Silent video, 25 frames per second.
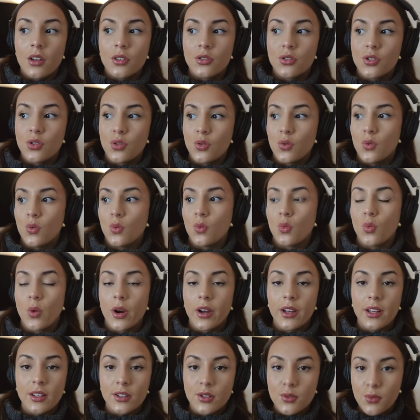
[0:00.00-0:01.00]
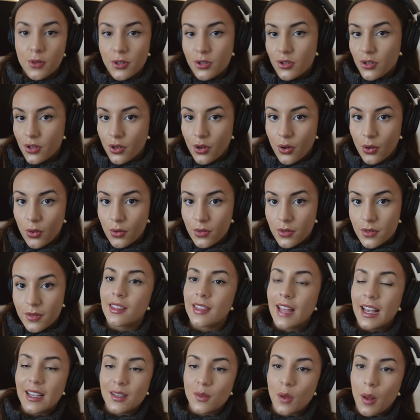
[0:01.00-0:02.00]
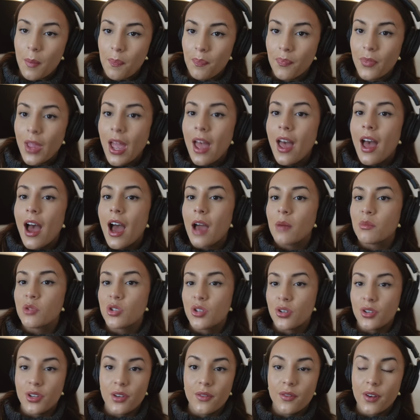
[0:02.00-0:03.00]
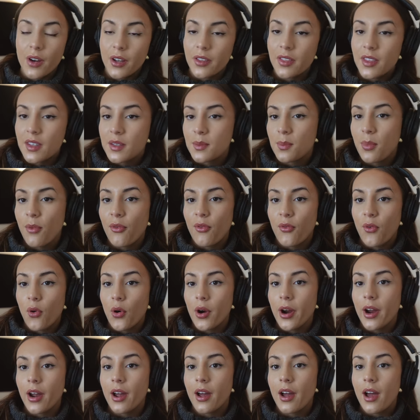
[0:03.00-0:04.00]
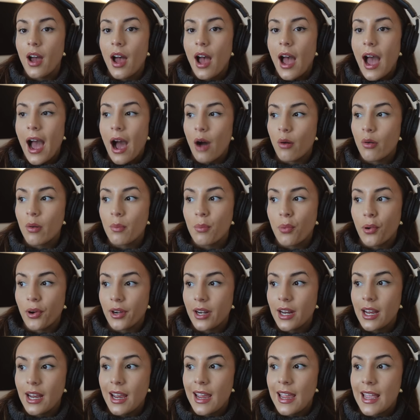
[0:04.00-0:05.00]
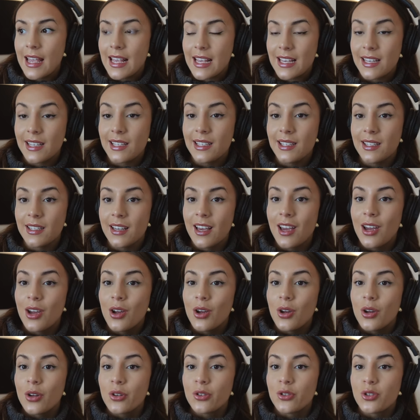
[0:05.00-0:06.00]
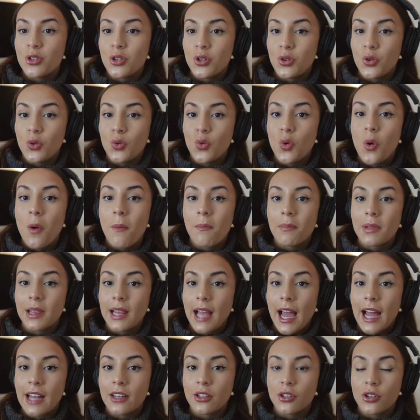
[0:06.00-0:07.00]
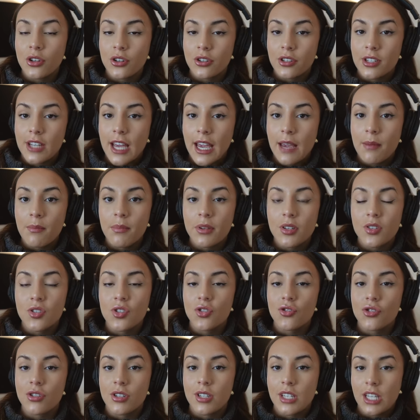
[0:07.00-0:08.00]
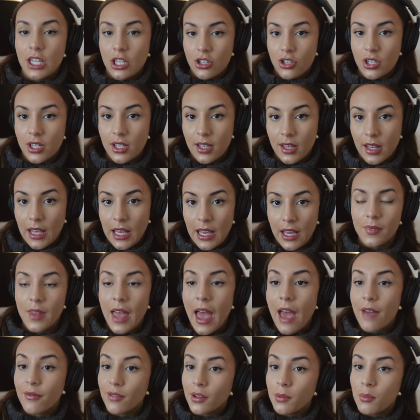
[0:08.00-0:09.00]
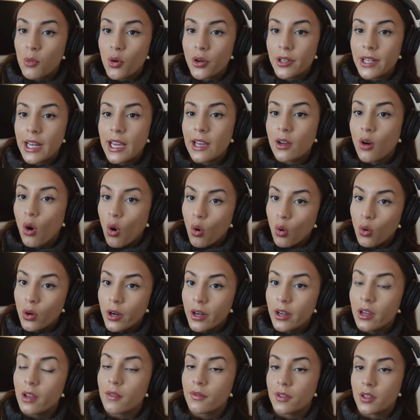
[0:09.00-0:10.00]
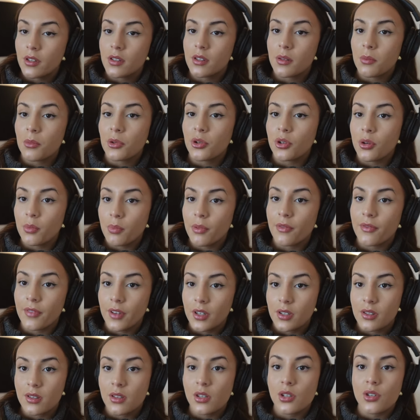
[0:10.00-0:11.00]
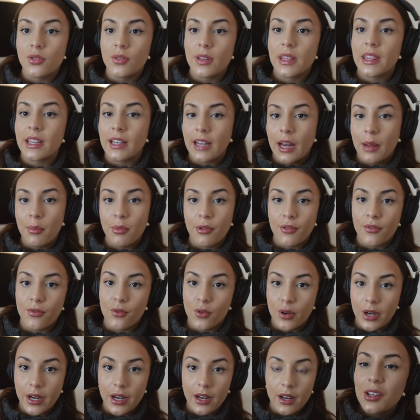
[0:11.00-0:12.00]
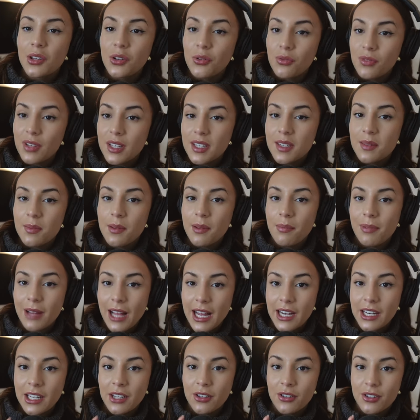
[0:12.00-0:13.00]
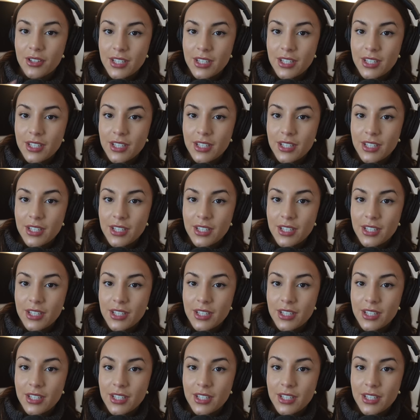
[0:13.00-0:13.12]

to working towards your goals. Next one. I'm sure you've heard this before how important it is to plan your day, but strategically. Every morning, or if you're someone who prefers to do it the night before, you need to be planning your